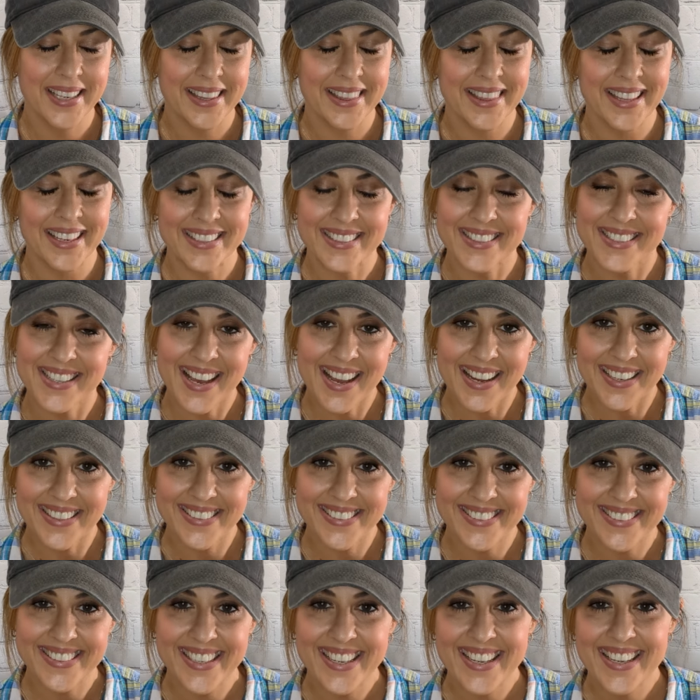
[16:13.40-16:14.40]
that's that.
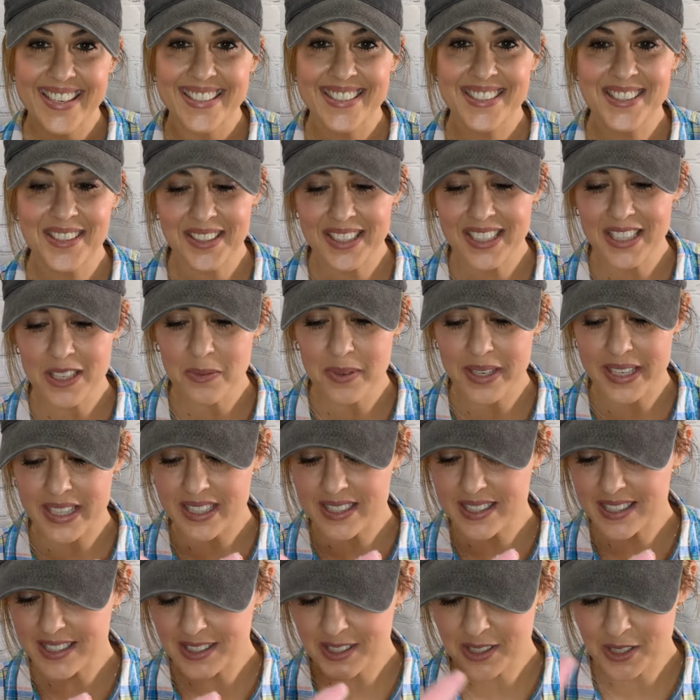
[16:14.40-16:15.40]
So
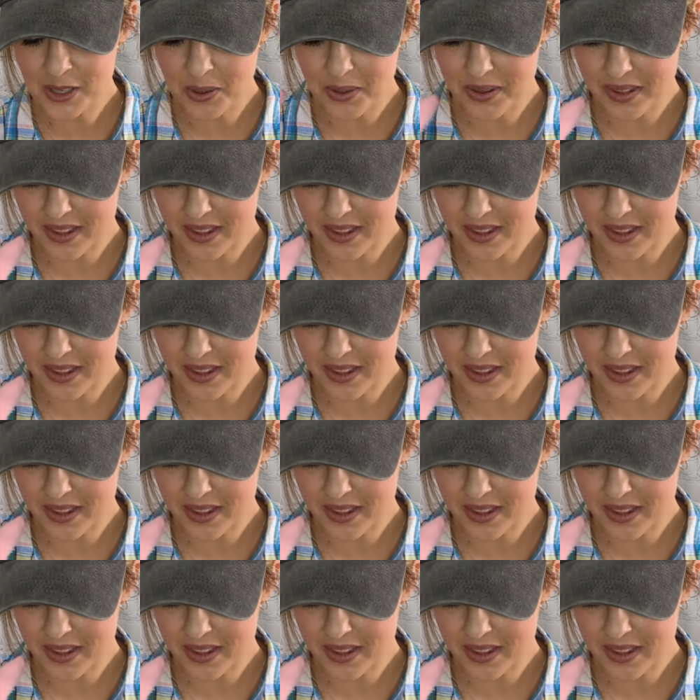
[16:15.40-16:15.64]
anyways, so